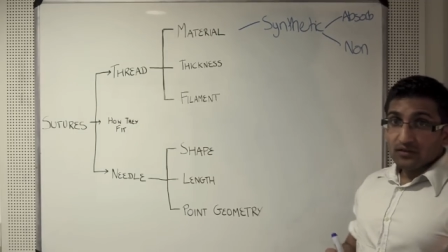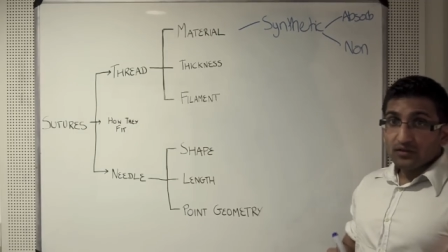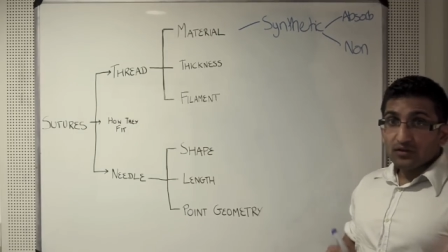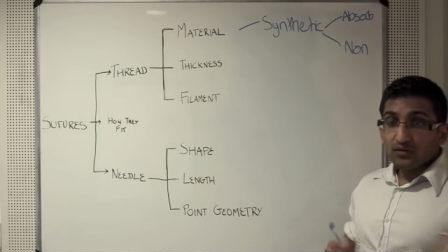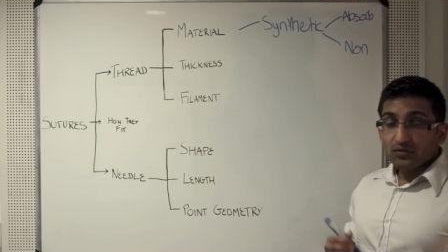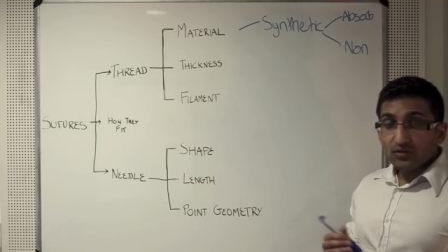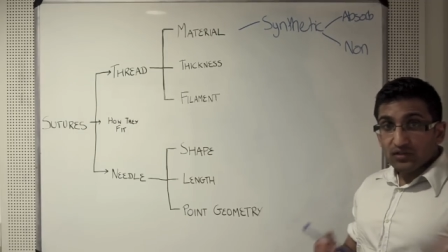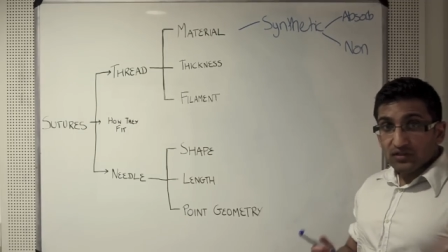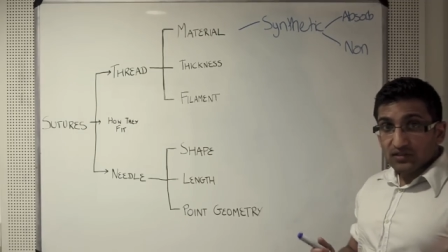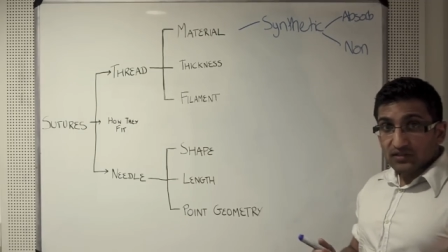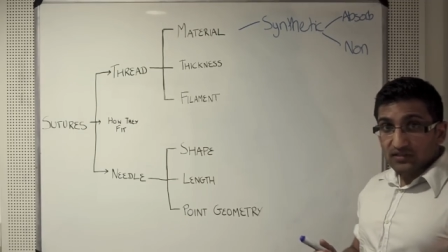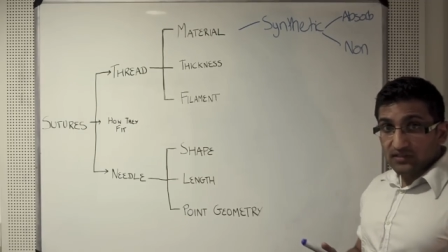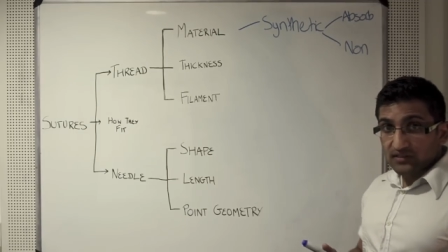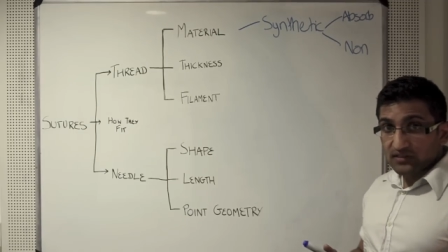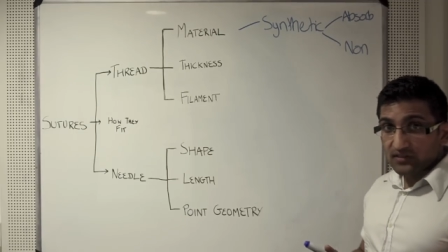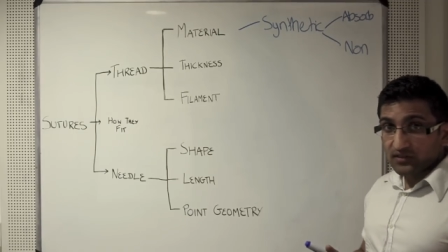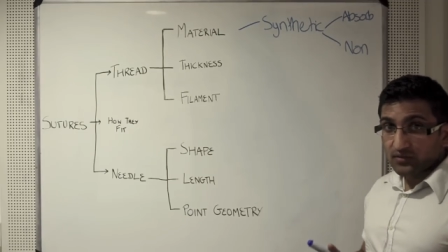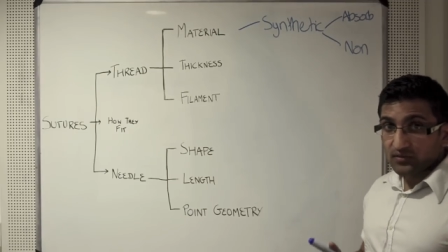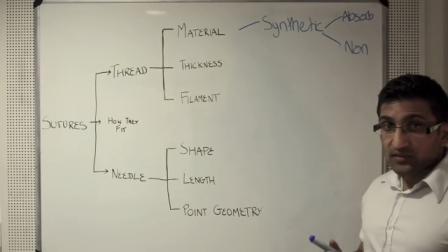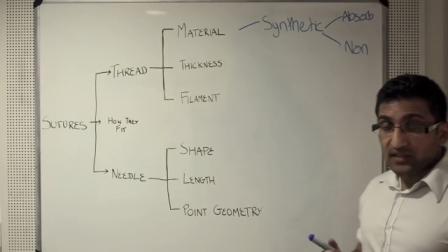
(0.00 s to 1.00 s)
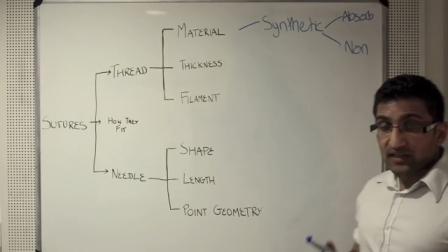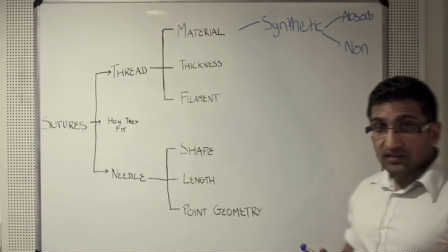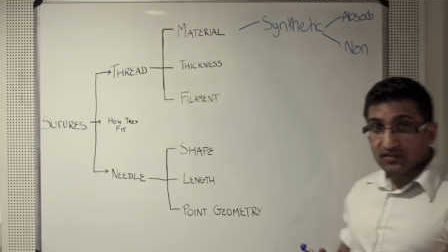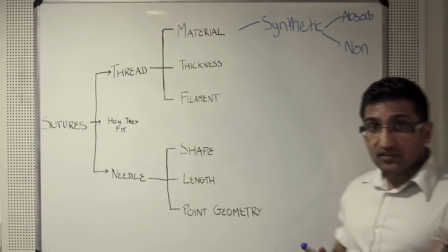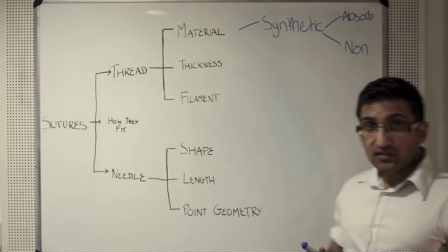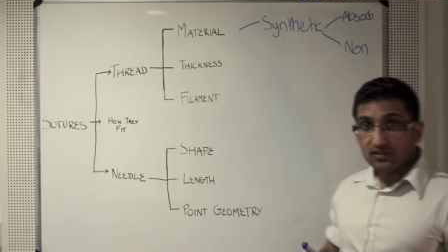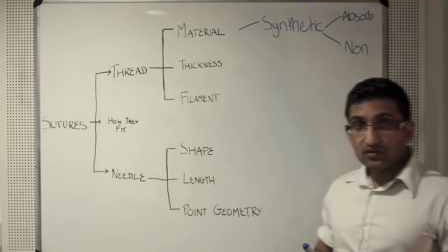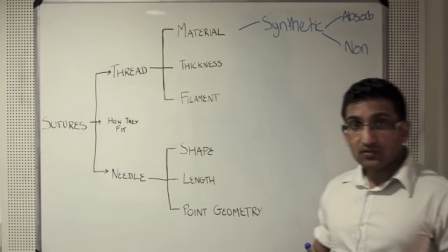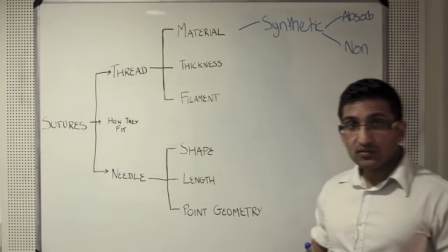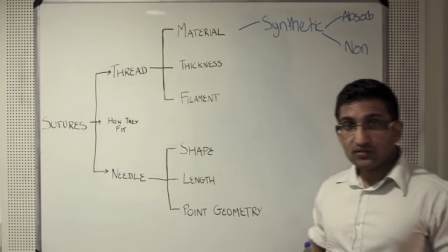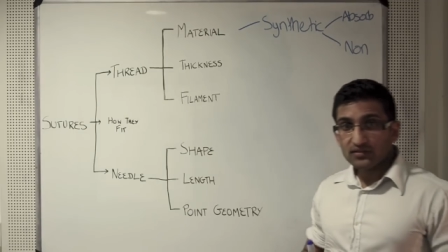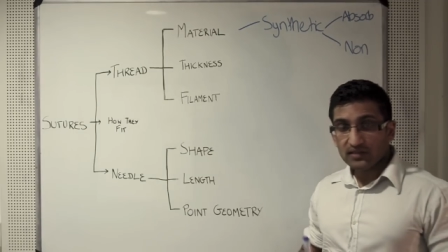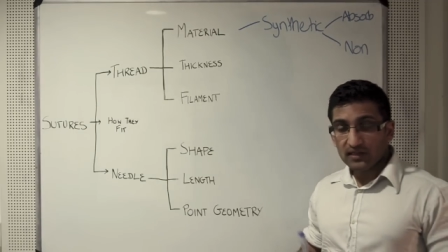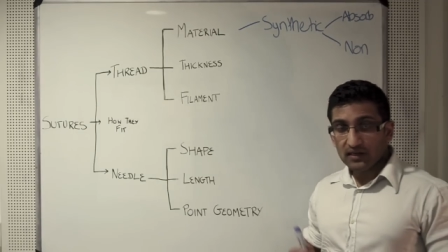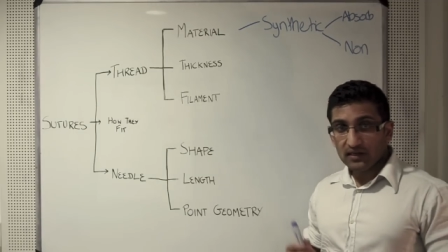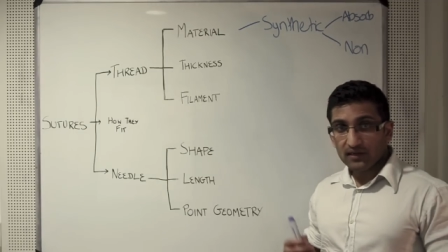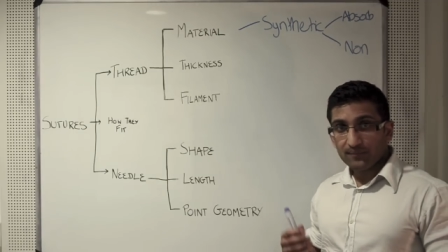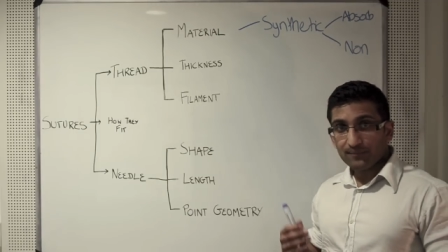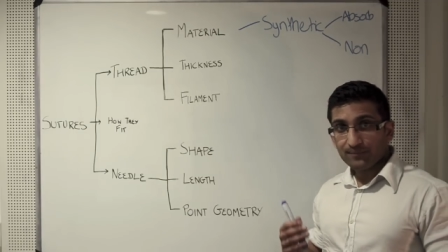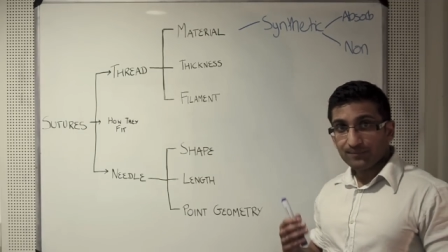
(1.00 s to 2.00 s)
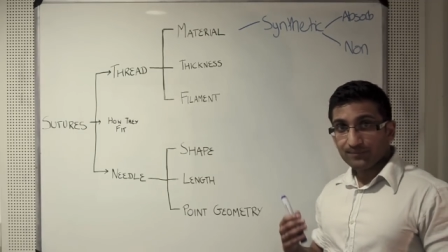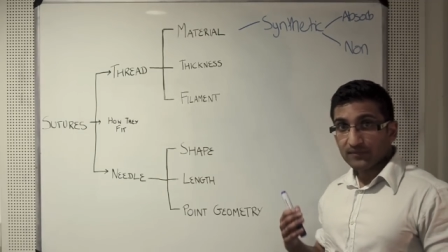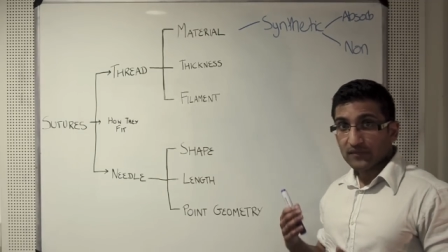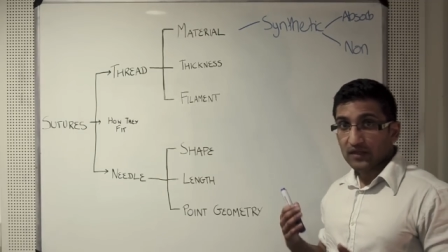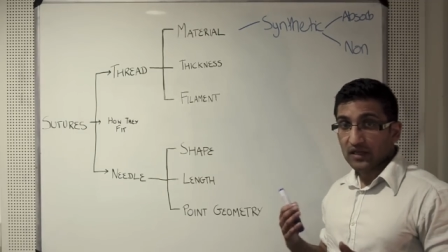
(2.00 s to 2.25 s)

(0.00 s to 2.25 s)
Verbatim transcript: You, you tend to use um,